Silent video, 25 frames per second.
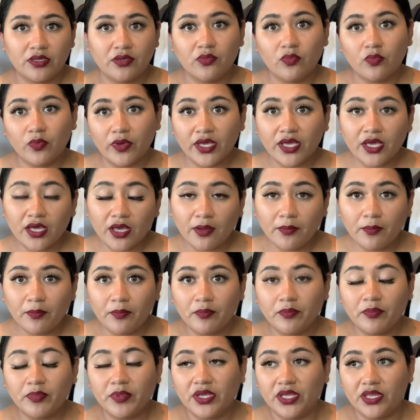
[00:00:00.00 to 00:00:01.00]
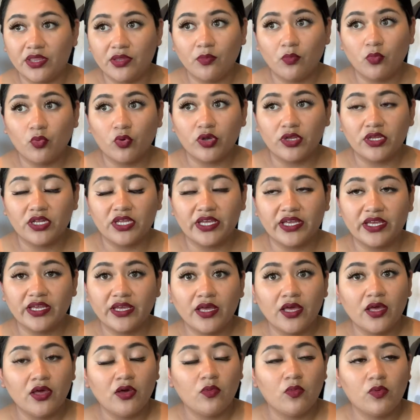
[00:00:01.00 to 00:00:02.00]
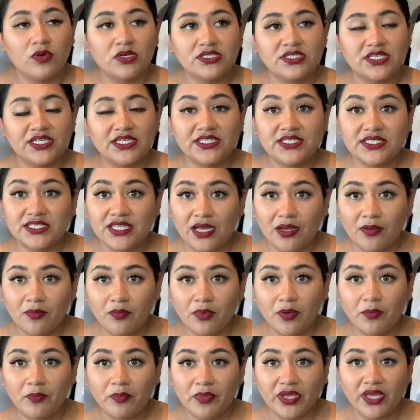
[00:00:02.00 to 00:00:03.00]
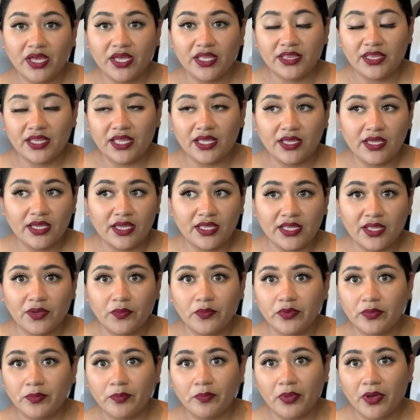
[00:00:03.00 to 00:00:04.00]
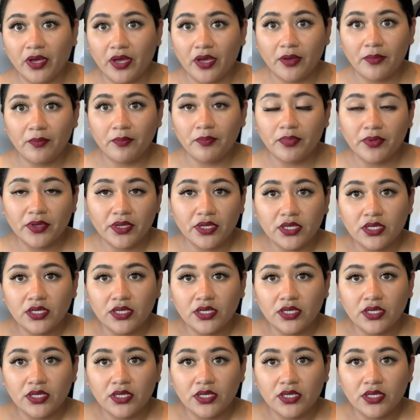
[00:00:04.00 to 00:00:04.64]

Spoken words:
wake up in the morning once I stopped pumping at night and I would pump,